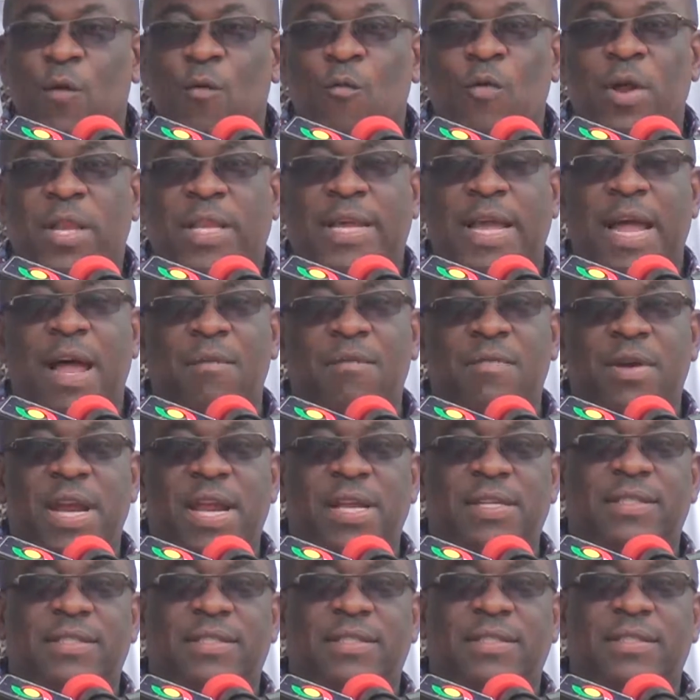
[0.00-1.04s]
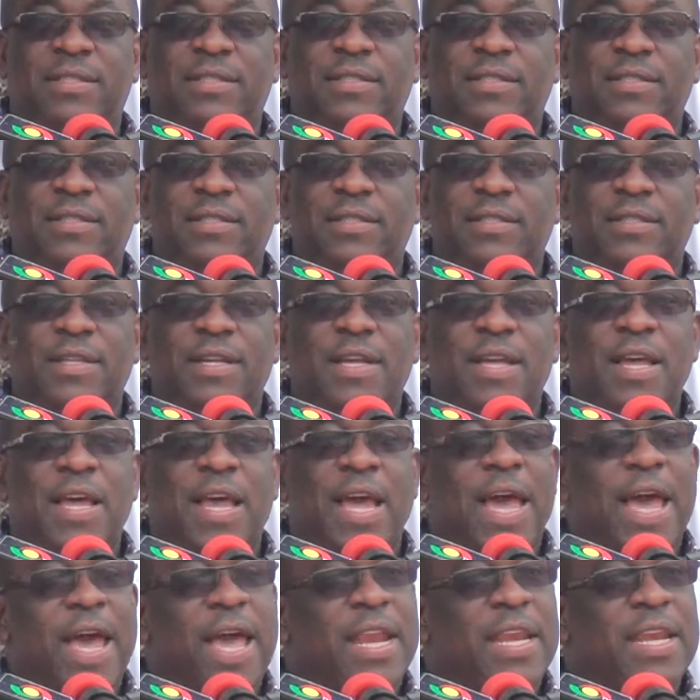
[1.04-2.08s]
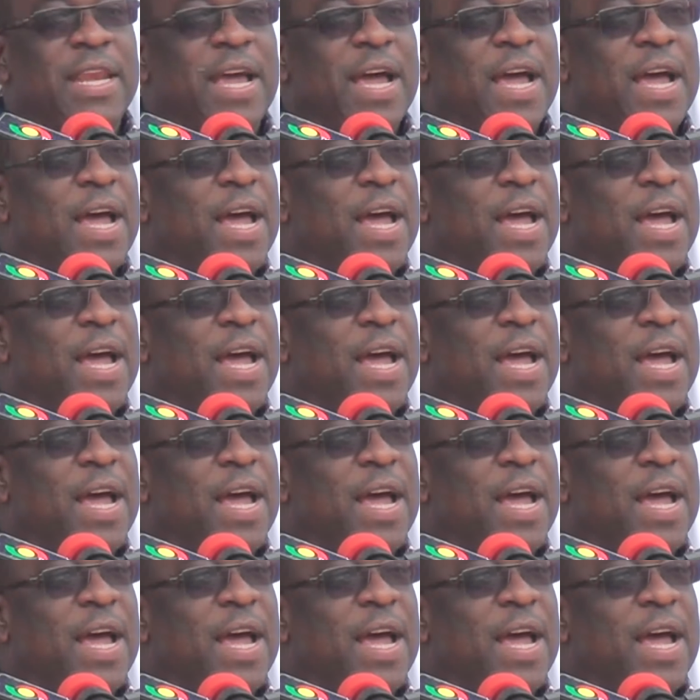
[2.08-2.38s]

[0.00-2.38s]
with cameras and